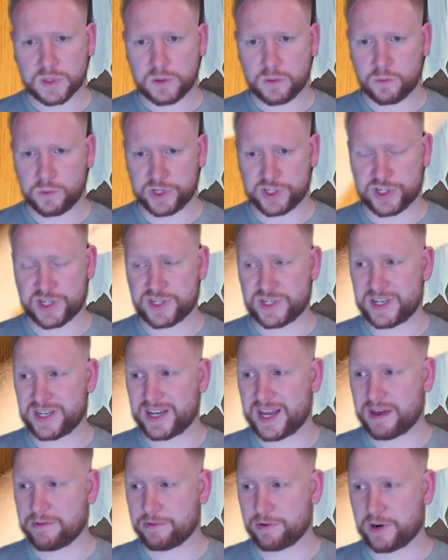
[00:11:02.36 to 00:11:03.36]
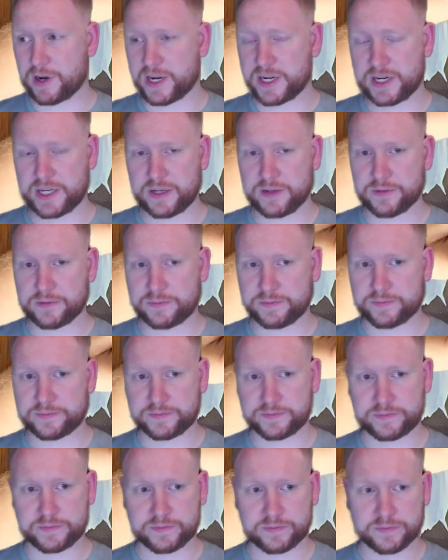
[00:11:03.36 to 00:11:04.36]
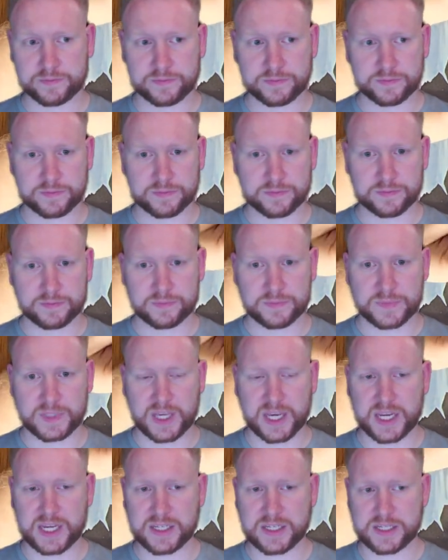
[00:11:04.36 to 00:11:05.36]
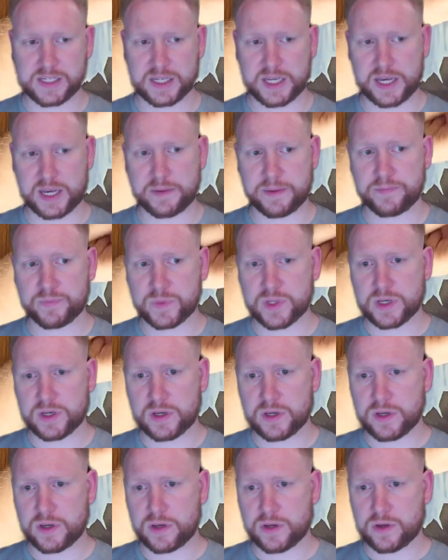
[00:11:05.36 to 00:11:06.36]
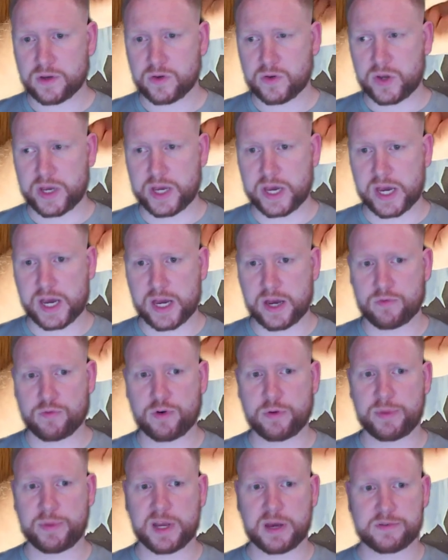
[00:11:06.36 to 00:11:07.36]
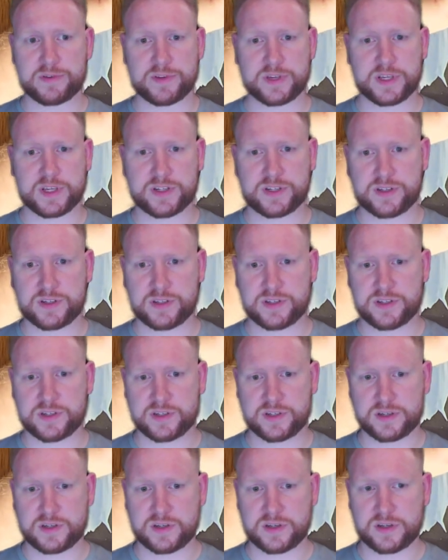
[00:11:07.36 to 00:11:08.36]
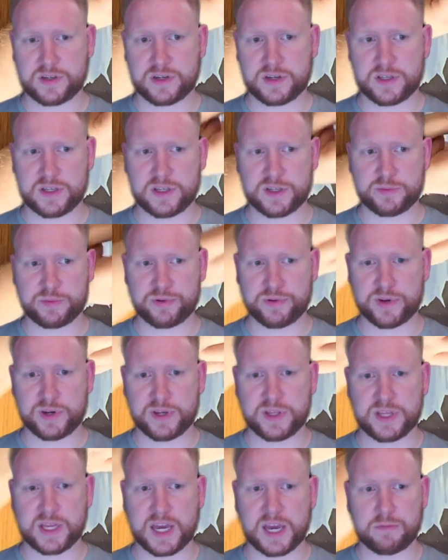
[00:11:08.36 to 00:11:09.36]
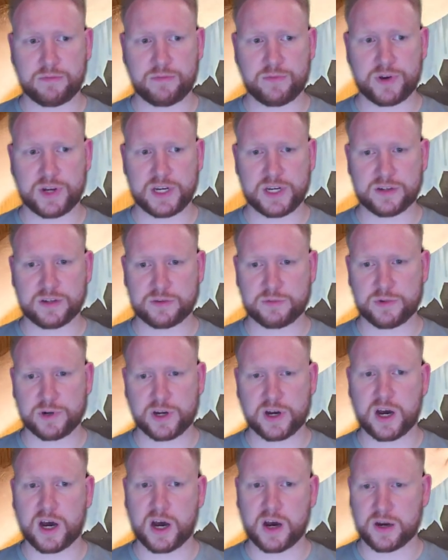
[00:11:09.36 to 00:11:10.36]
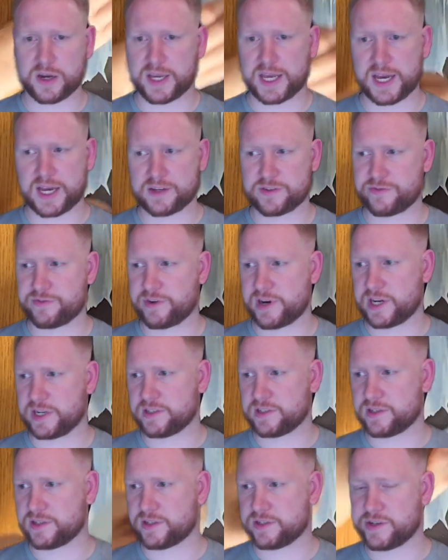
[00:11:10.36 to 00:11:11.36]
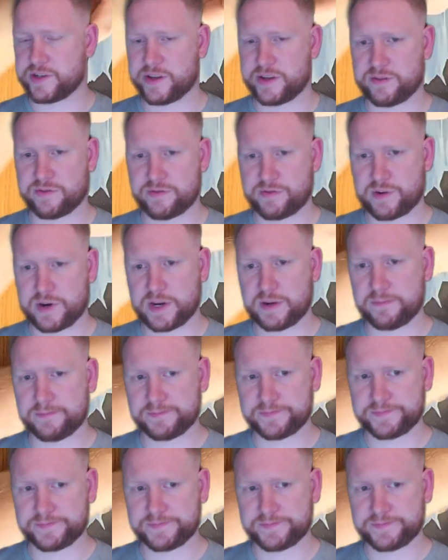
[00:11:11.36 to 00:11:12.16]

which is never ideal. You hate to see it. Ruby Amethyst at this point in the game really doesn't want to hardcast Friends on turn 3.